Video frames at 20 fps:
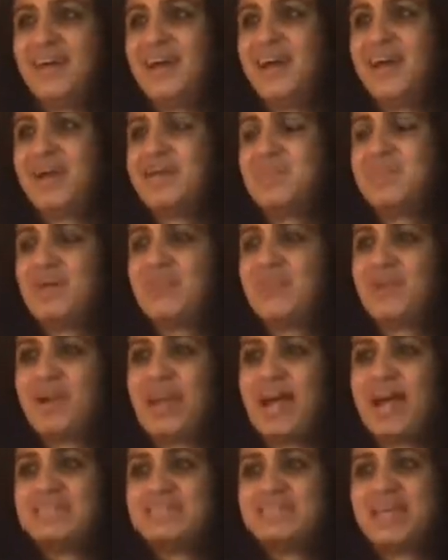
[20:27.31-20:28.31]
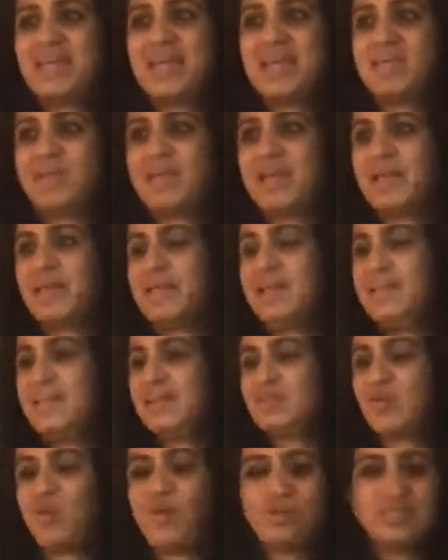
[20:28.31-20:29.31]
I remember asking him, like, he
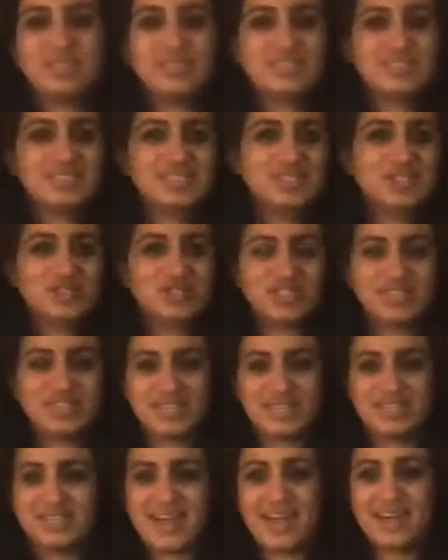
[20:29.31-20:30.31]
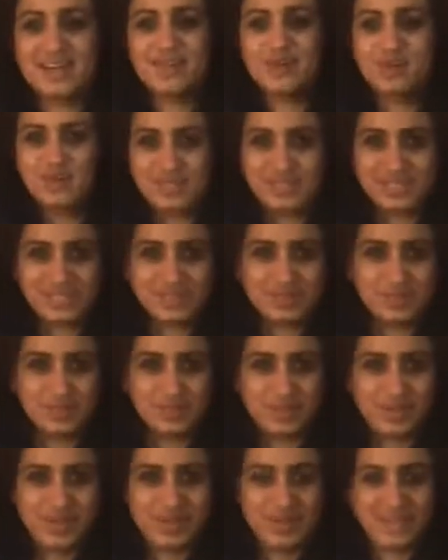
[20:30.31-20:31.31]
does all these interesting diagnoses,
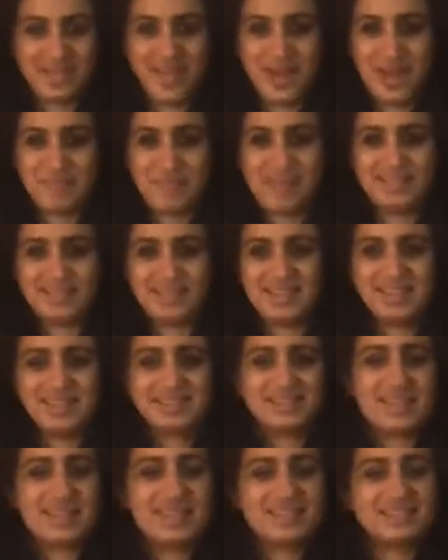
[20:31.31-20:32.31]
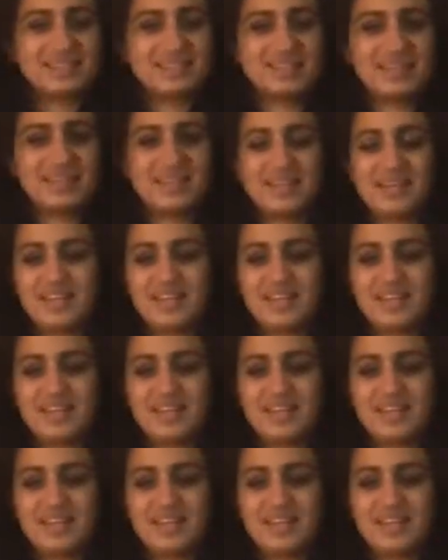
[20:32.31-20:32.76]
and then he says,